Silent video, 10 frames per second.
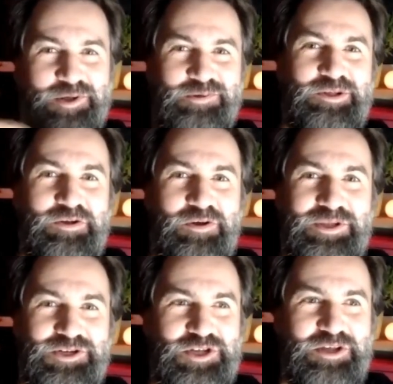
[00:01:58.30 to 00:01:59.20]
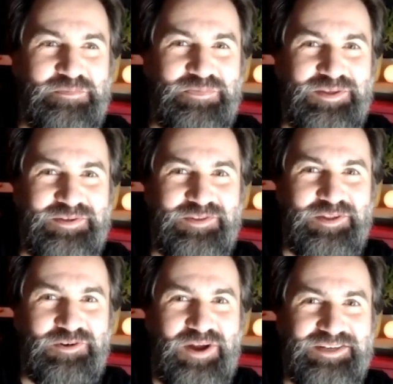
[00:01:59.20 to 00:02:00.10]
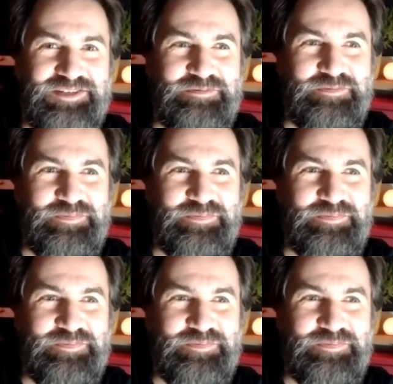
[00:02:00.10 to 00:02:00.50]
where you did your PhD. Is that correct?